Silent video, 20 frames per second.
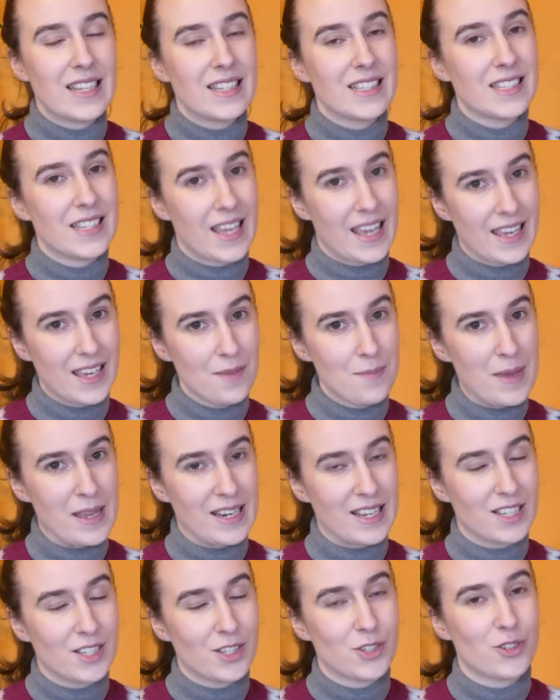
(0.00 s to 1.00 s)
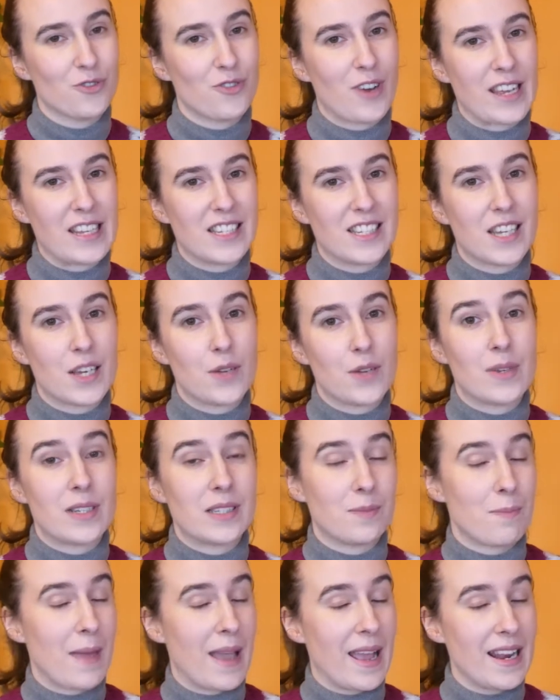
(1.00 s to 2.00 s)
Take a minute to write down as
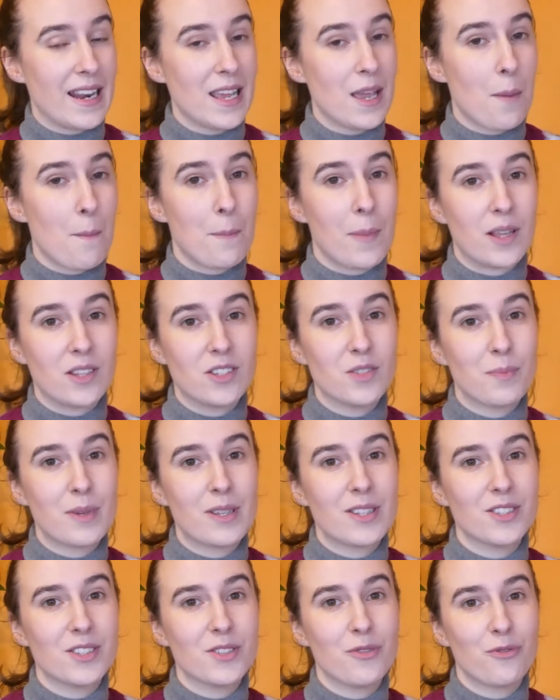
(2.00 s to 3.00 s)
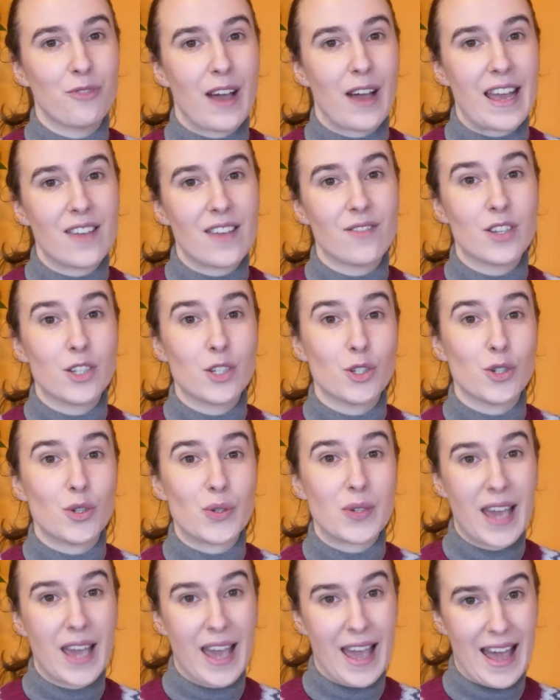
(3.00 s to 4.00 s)
many multiples of 5 as you
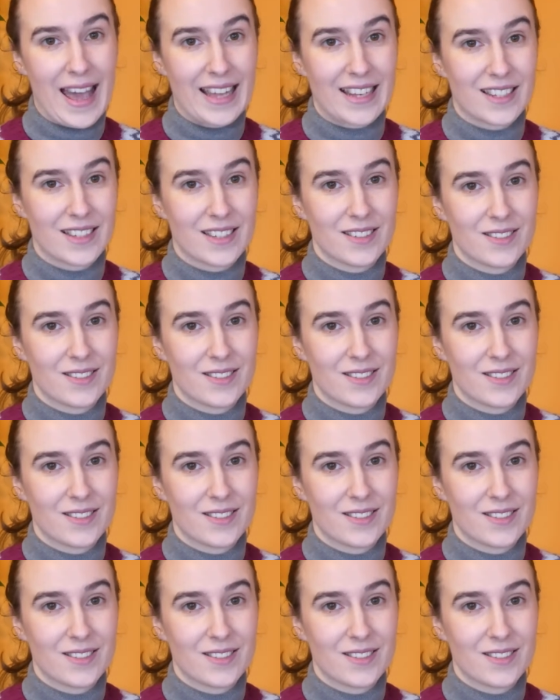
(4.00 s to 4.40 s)
can.